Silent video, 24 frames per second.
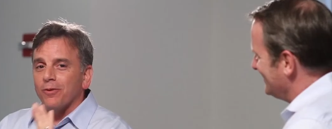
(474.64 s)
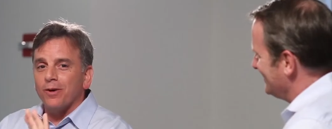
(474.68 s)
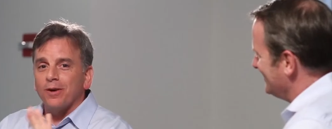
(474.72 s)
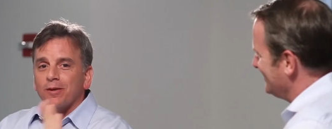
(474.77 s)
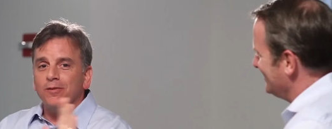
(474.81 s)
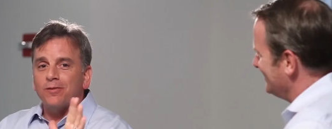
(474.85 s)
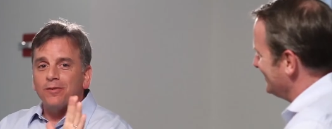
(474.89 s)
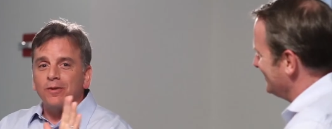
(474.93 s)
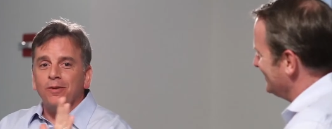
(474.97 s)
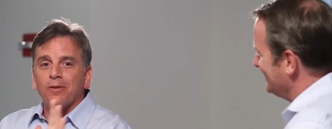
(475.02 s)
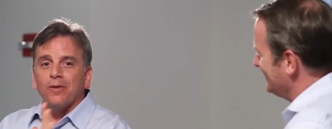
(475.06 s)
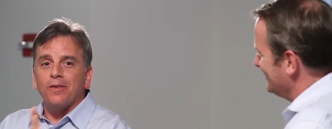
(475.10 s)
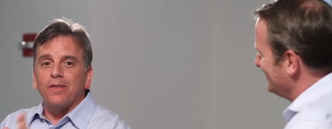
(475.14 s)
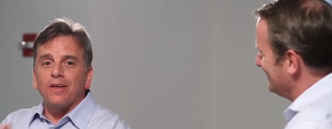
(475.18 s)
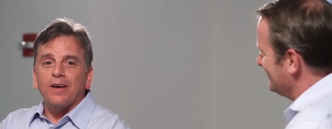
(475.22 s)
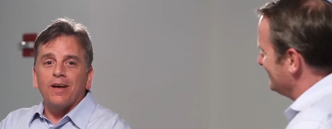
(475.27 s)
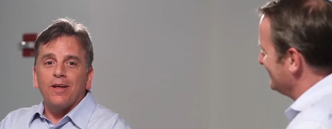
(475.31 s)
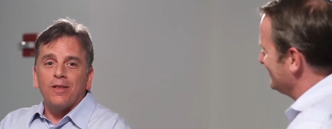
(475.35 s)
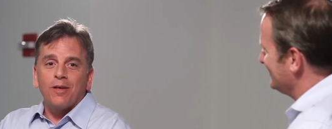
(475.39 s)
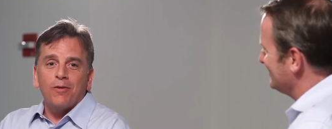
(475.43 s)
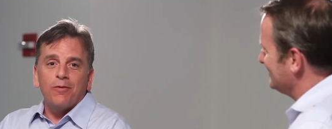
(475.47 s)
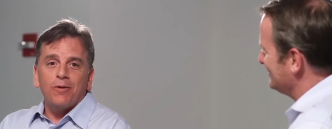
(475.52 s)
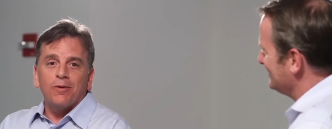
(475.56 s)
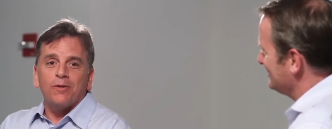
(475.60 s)
Speaker 1: way, is the only thing
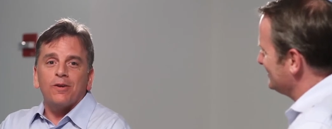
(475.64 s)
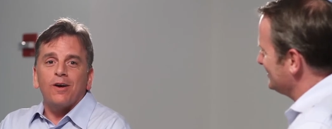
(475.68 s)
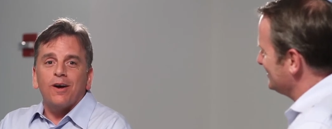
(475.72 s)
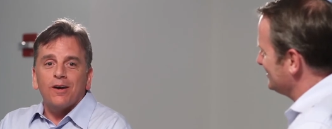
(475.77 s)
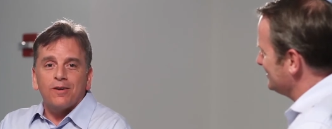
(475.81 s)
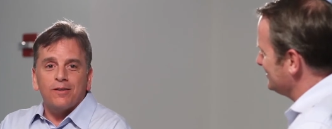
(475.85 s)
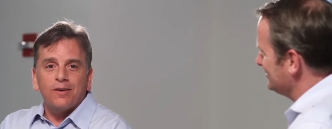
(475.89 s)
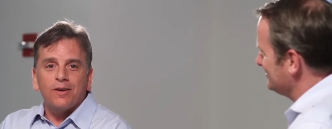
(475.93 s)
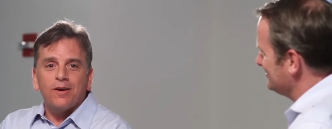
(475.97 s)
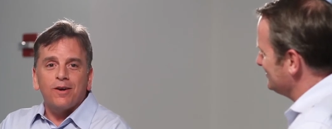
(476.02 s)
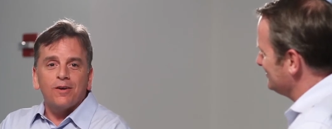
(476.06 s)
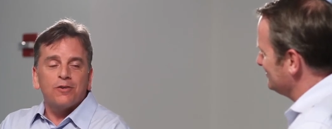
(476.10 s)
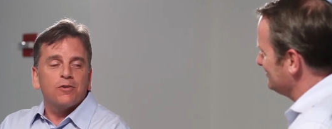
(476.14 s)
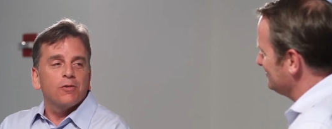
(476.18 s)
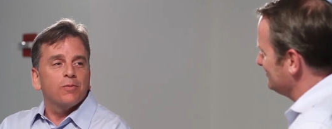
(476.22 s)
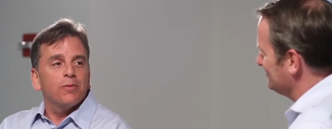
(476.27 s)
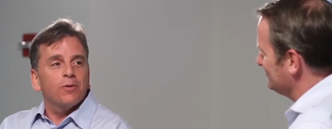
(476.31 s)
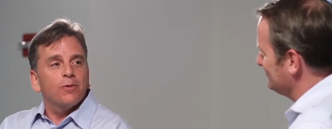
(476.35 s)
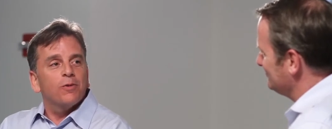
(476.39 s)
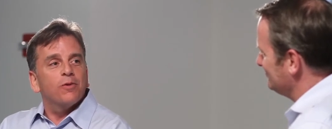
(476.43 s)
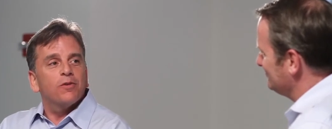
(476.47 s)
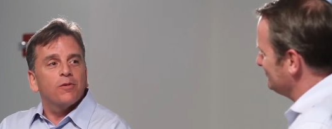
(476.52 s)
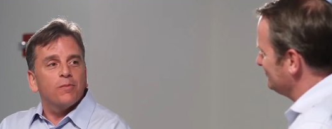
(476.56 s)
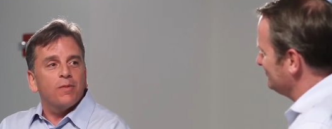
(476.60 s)
I'll ever talk to
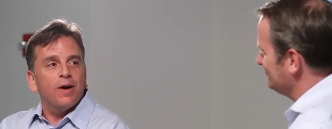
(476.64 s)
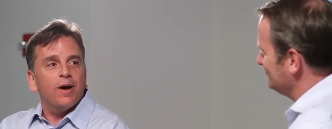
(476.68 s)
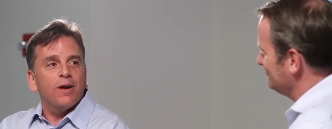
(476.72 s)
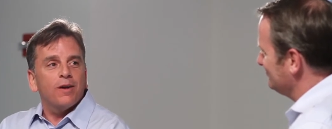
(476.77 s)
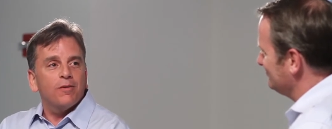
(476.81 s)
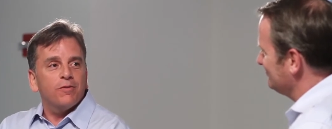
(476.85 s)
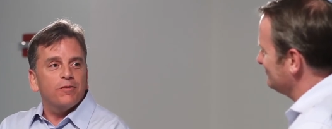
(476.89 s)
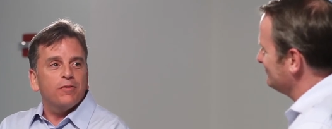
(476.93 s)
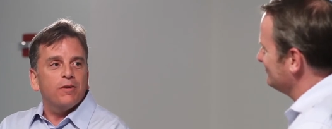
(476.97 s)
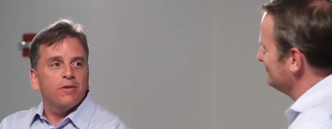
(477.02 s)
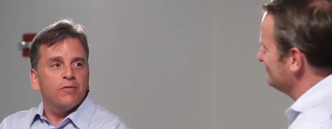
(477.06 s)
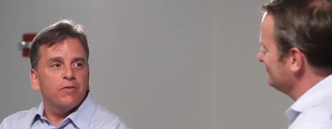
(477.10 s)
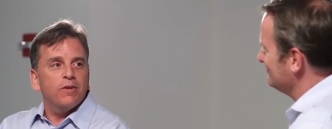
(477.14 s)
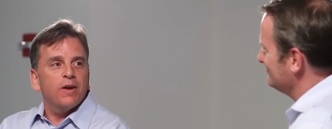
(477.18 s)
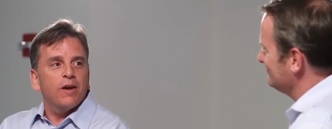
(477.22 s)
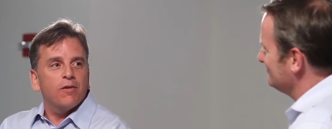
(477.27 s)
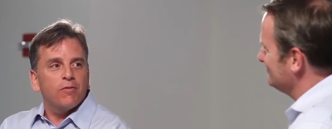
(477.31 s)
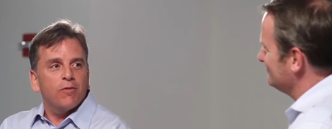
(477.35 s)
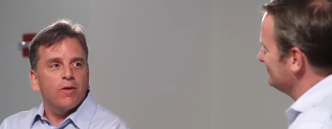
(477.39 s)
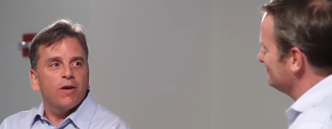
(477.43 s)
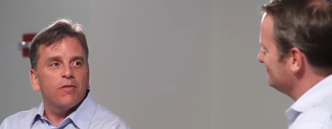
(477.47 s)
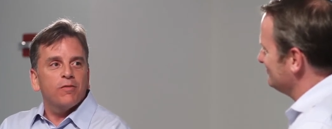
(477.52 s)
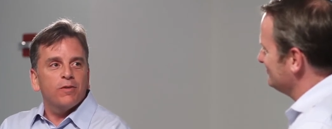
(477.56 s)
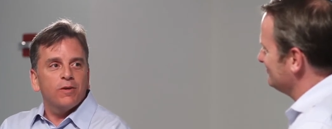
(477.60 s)
entrepreneurs about. If, if you have
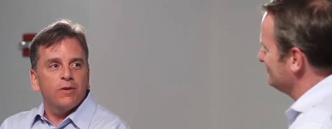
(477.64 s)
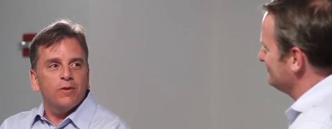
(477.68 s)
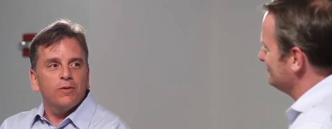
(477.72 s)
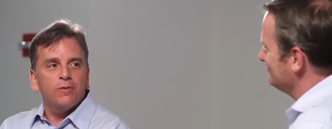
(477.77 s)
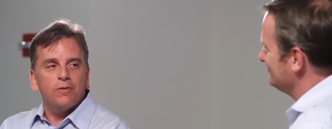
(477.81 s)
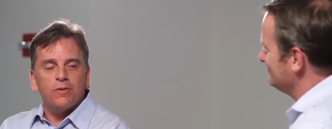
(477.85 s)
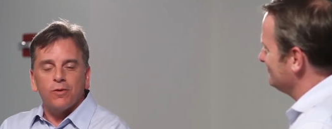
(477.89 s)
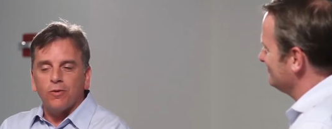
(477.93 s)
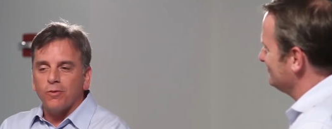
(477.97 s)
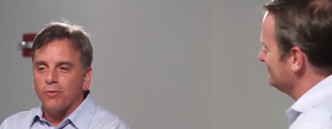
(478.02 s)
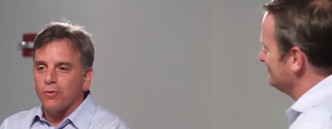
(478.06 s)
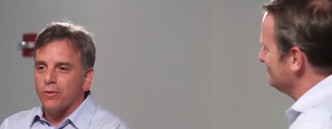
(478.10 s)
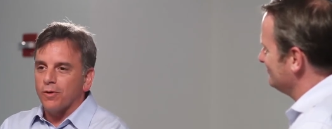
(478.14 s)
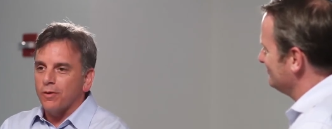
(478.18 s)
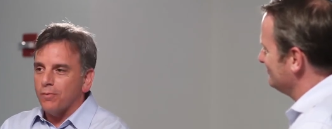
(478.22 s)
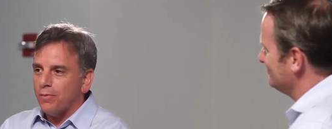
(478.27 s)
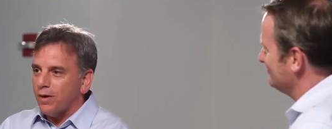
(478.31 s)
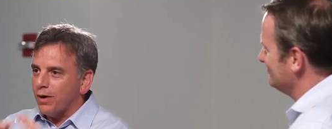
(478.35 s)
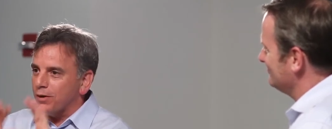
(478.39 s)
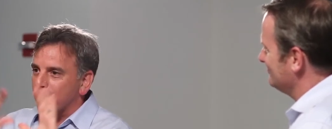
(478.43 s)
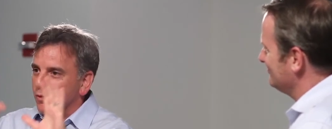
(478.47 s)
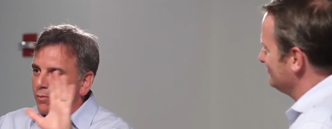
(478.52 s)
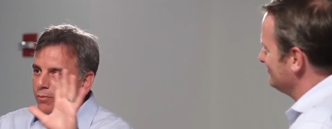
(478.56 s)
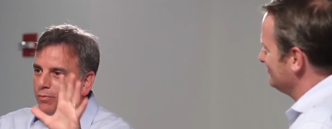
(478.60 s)
revenue, don't worry
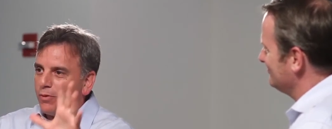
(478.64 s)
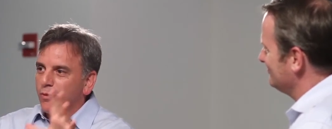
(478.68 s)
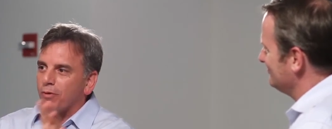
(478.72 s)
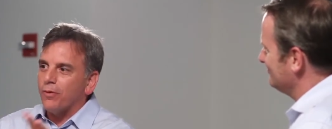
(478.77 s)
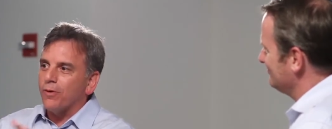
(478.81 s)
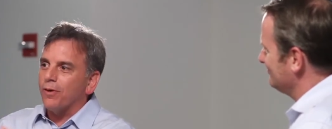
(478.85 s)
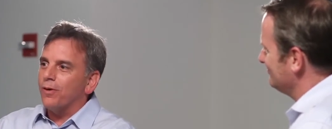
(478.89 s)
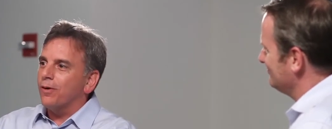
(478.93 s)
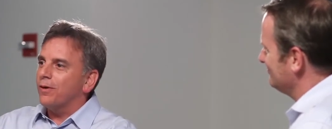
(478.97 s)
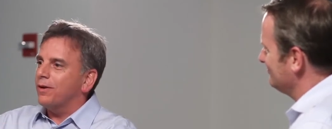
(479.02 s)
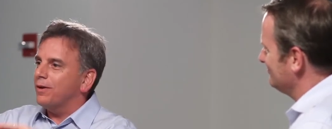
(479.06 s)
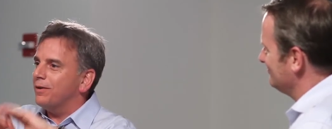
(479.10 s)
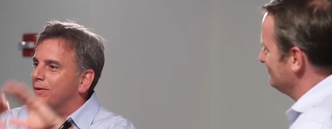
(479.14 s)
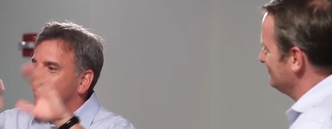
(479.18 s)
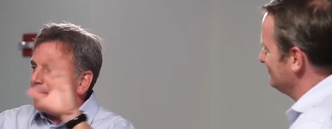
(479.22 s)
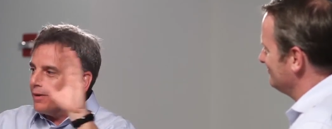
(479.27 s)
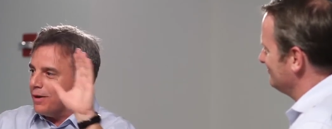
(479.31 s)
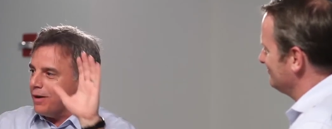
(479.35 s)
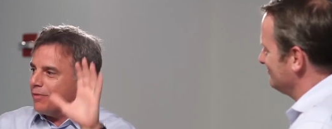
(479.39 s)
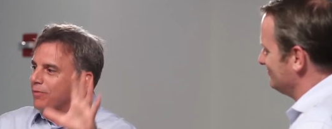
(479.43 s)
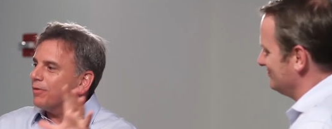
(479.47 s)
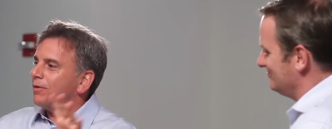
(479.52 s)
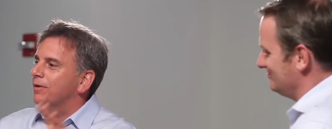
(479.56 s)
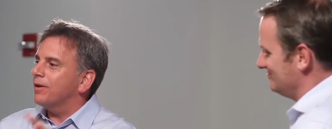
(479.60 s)
about your board and your
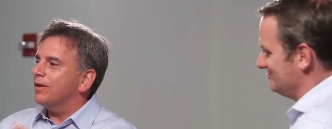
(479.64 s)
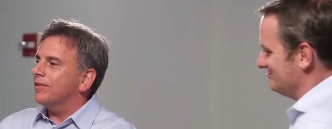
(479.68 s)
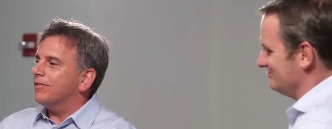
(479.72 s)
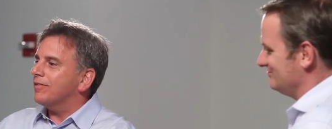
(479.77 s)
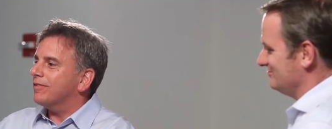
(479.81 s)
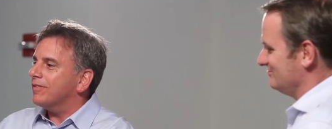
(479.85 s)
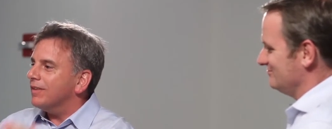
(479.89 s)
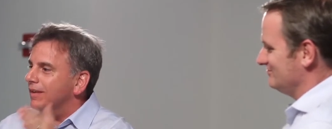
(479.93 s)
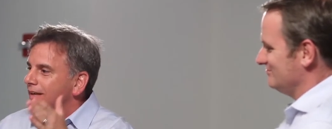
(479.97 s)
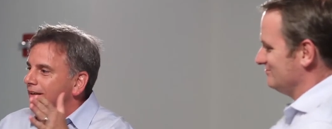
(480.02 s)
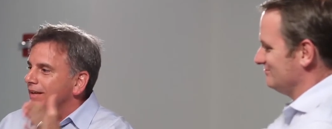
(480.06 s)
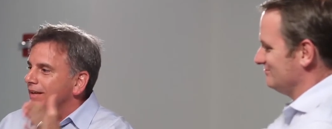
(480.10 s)
governance.